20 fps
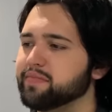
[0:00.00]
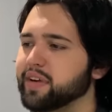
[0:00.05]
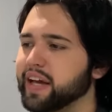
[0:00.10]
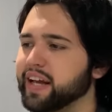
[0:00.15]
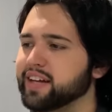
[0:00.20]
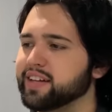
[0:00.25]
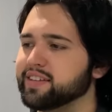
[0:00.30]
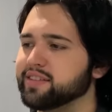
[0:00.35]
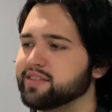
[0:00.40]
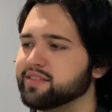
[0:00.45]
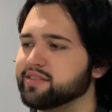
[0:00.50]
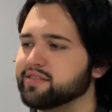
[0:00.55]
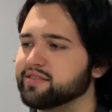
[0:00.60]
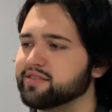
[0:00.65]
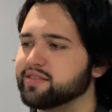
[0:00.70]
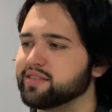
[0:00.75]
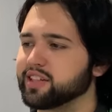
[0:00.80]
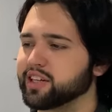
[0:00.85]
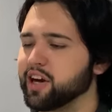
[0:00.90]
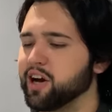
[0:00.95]
And
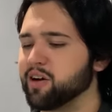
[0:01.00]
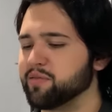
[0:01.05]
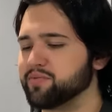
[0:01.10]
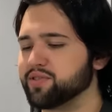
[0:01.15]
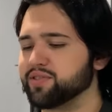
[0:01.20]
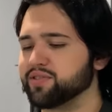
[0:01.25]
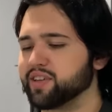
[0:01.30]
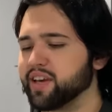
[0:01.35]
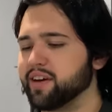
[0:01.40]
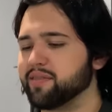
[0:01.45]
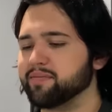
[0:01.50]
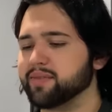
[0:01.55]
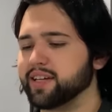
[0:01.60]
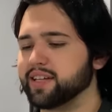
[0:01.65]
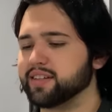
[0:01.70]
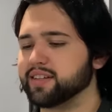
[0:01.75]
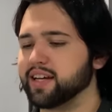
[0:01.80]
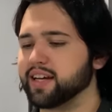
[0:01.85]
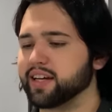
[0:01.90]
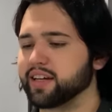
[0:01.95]
the cop just kept
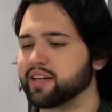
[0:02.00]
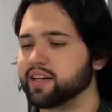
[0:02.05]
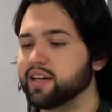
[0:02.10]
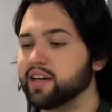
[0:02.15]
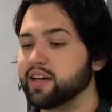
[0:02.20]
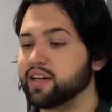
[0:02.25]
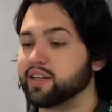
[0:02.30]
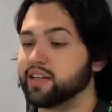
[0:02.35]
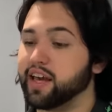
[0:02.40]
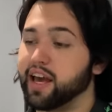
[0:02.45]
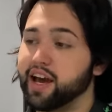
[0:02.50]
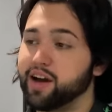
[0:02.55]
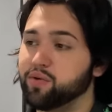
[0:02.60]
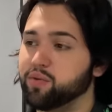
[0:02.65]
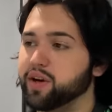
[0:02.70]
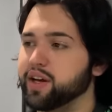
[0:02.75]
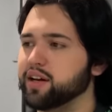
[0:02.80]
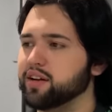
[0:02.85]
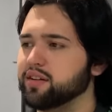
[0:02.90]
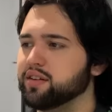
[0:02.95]
being like, yeah,
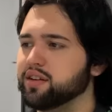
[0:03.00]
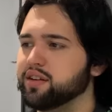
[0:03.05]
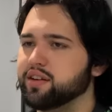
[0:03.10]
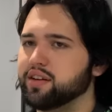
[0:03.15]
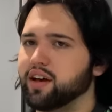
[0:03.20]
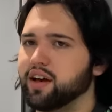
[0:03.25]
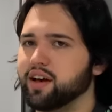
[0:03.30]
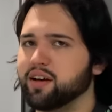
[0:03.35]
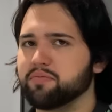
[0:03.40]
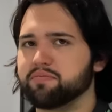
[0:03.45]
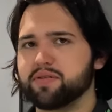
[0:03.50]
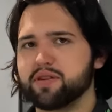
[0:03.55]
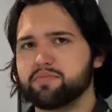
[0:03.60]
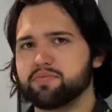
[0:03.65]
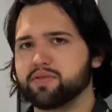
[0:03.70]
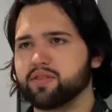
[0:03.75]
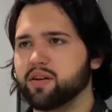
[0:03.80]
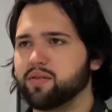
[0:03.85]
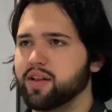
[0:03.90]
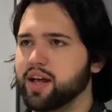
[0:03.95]
well,
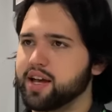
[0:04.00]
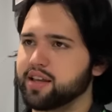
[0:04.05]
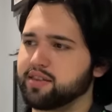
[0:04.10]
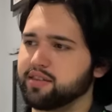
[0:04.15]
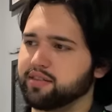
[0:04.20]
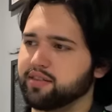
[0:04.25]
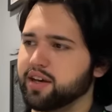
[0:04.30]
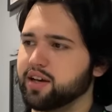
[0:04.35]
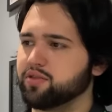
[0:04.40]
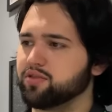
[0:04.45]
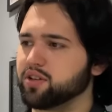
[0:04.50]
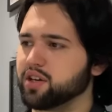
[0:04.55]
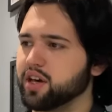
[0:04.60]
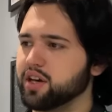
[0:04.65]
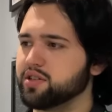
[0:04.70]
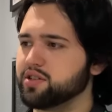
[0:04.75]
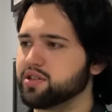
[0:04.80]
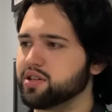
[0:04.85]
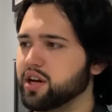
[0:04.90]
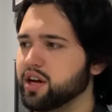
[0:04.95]
people don't like the sounds of
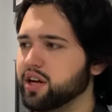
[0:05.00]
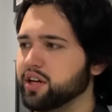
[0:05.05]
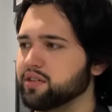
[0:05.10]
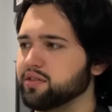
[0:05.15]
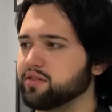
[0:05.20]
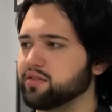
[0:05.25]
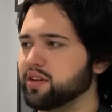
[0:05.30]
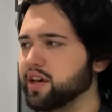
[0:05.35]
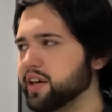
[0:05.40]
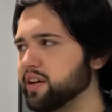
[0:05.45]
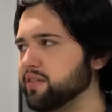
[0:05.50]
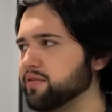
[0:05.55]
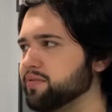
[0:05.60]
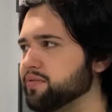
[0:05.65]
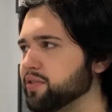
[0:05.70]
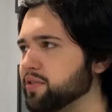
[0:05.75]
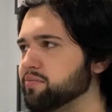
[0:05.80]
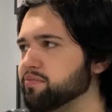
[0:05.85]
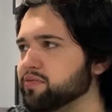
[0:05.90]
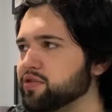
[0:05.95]
gunshots, like,
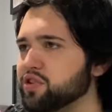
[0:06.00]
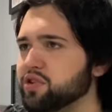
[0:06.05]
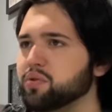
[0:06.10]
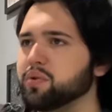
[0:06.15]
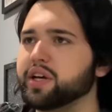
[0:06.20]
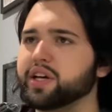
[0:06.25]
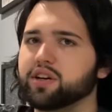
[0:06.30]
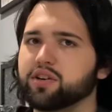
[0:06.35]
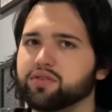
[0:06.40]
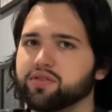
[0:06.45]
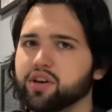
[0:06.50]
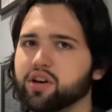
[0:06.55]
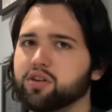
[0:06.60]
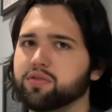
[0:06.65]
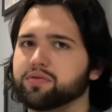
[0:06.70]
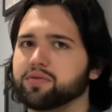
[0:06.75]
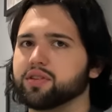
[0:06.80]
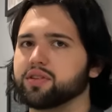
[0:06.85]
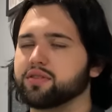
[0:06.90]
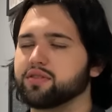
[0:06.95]
from two hills
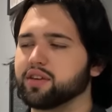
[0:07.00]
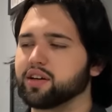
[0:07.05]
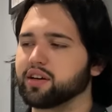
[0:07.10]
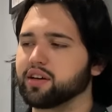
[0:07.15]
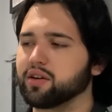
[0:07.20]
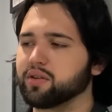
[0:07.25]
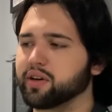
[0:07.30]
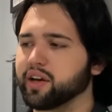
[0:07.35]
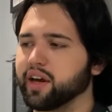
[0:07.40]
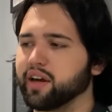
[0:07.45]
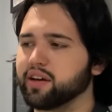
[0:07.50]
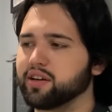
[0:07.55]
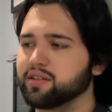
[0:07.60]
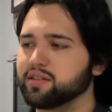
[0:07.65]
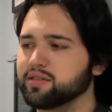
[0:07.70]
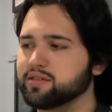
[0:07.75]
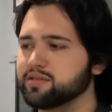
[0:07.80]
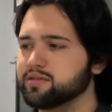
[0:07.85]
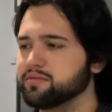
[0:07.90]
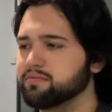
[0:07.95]
over. It's like, okay,
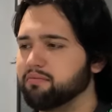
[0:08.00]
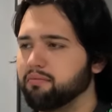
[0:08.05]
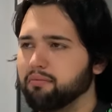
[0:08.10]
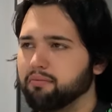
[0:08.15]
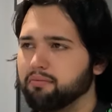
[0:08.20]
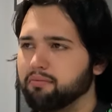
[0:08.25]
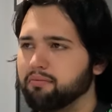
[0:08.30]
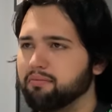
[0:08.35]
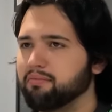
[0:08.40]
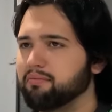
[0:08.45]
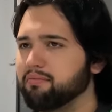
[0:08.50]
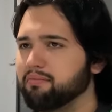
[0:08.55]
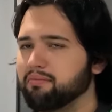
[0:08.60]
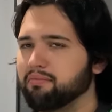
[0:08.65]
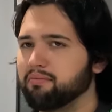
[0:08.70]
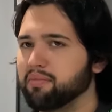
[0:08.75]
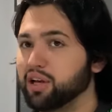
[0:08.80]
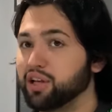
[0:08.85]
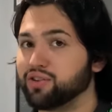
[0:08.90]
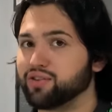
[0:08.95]

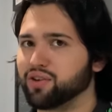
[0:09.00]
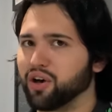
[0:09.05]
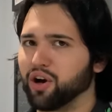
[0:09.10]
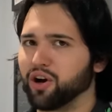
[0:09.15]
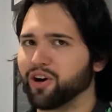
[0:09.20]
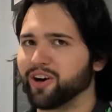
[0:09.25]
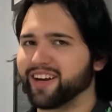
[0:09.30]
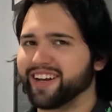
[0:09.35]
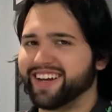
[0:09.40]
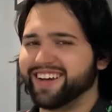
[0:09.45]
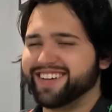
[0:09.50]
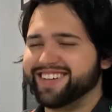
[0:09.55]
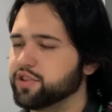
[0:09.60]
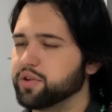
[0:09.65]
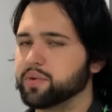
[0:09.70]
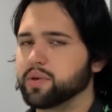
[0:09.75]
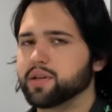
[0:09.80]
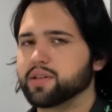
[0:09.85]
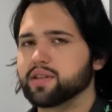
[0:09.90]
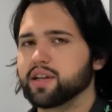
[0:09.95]
sorry.
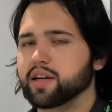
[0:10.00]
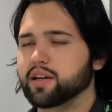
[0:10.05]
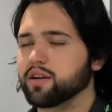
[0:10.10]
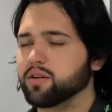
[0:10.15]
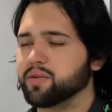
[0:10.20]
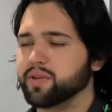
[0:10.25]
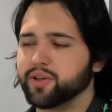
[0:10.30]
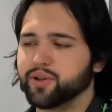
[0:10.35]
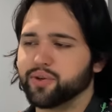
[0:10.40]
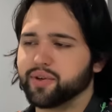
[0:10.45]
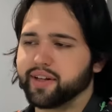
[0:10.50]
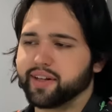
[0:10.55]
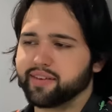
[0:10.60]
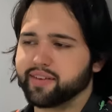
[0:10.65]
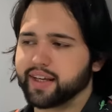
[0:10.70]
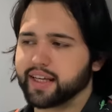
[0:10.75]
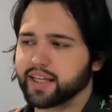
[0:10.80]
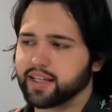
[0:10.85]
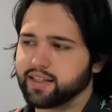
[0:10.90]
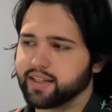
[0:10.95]
So we were like, are we doing
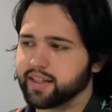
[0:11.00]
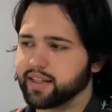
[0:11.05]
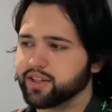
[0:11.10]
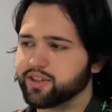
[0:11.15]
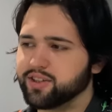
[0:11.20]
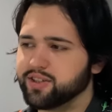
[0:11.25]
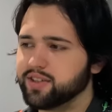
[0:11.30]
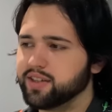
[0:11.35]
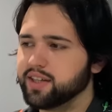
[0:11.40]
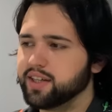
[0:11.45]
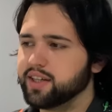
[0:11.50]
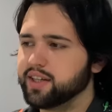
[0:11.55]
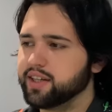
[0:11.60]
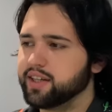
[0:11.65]
anything illegal?